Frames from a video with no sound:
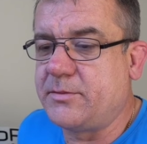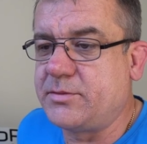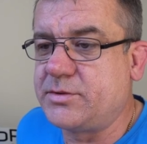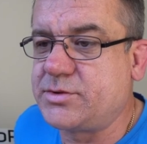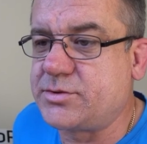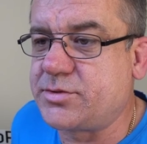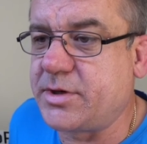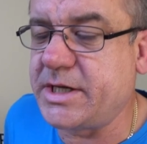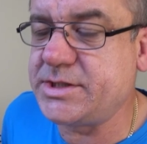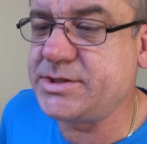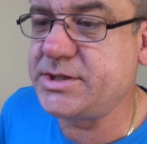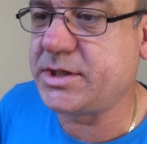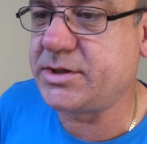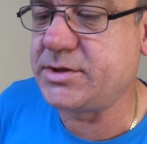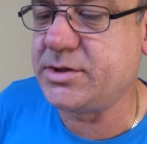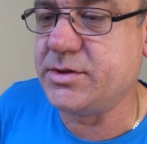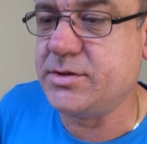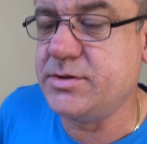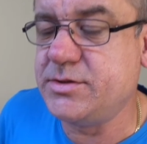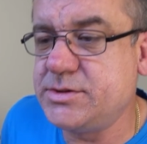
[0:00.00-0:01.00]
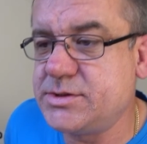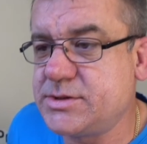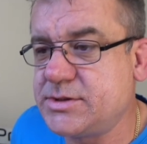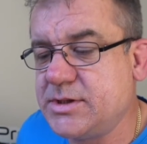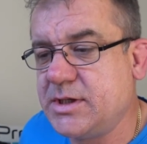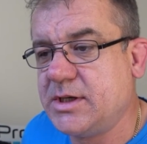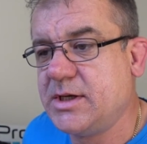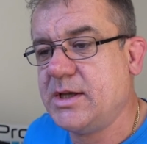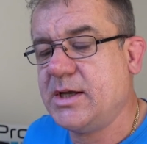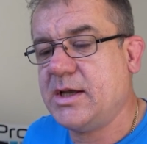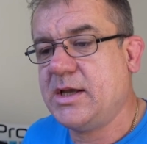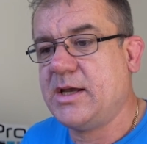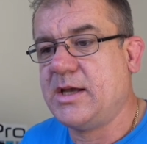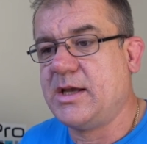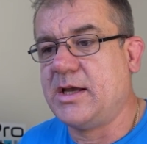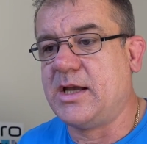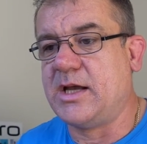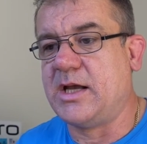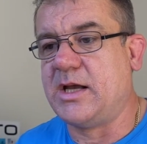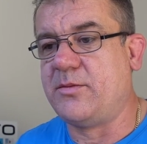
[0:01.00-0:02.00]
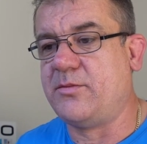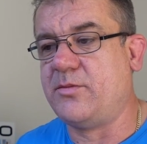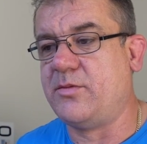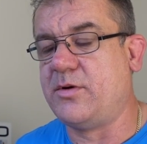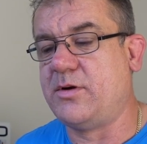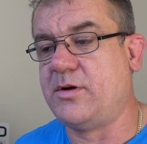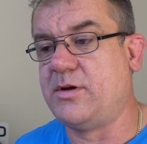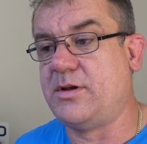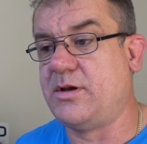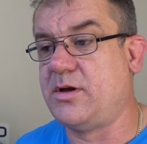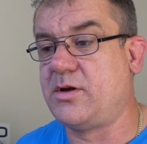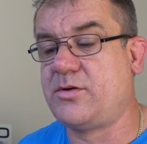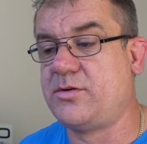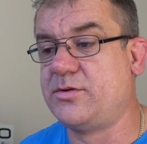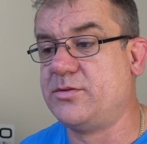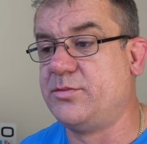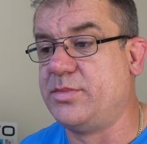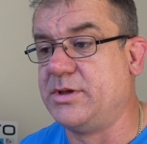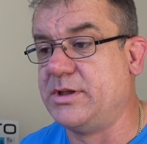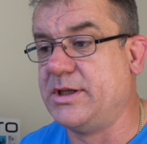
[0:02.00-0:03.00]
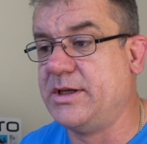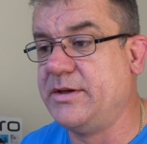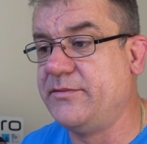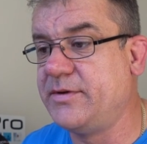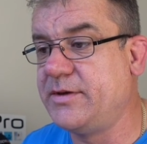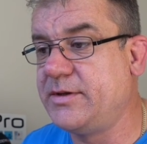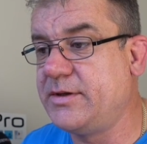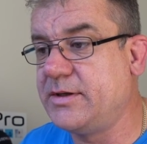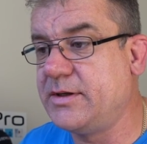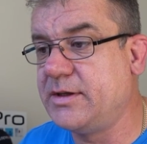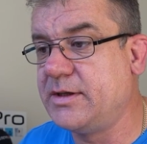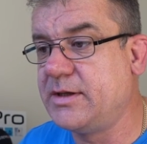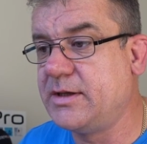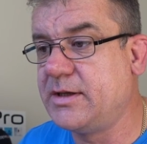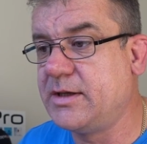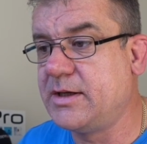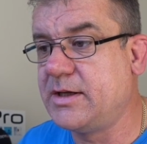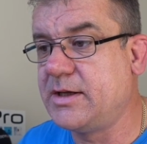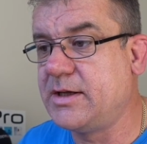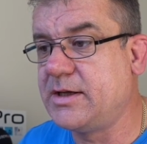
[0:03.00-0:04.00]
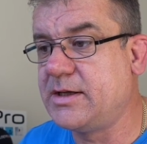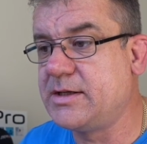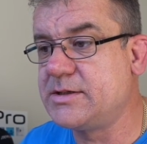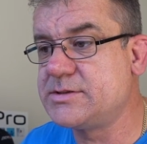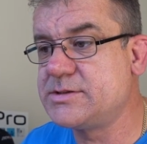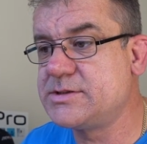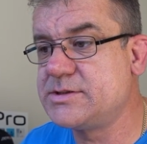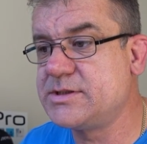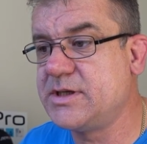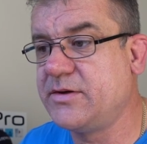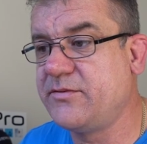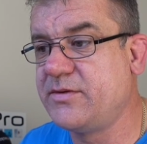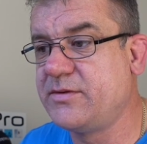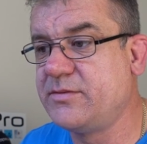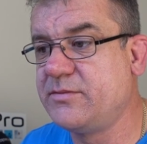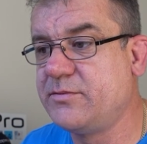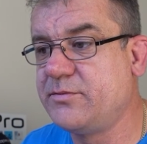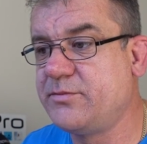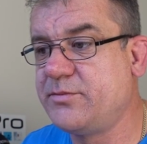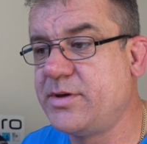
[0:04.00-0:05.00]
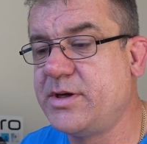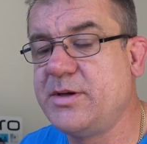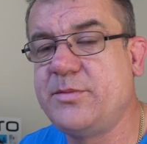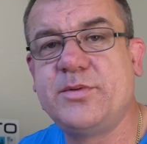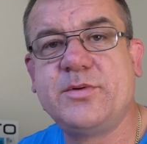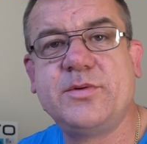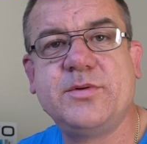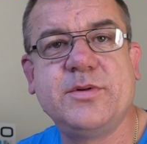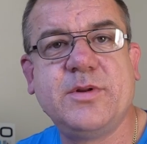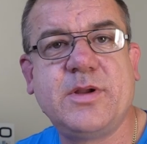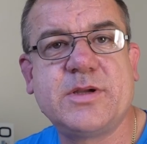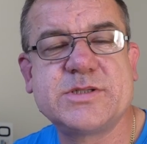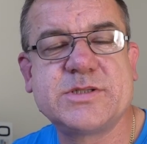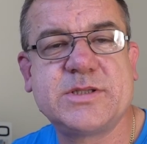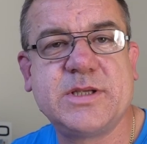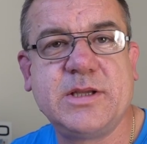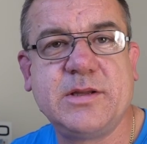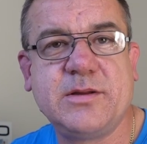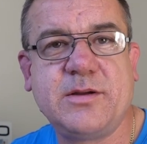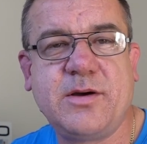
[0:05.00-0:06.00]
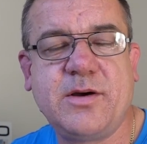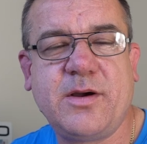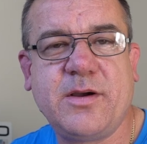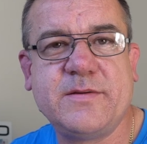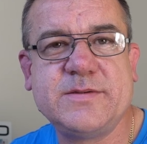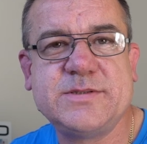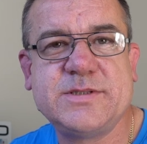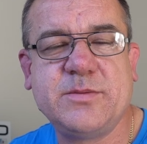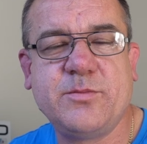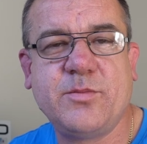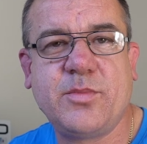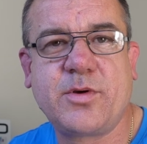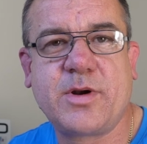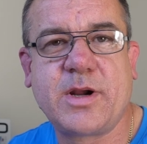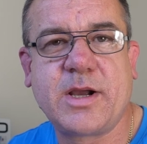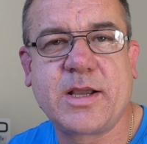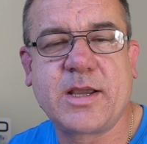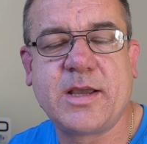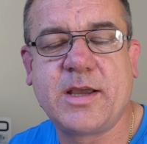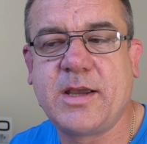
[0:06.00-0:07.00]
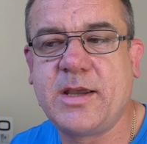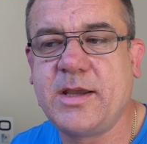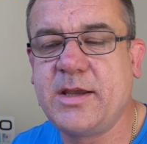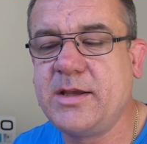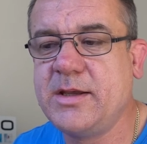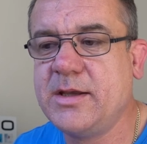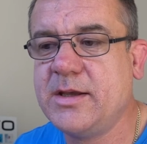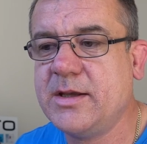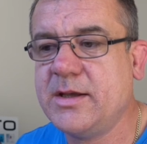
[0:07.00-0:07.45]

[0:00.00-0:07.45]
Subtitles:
Tragic news. I couldn't believe it. Seven people lost their lives in Boracay.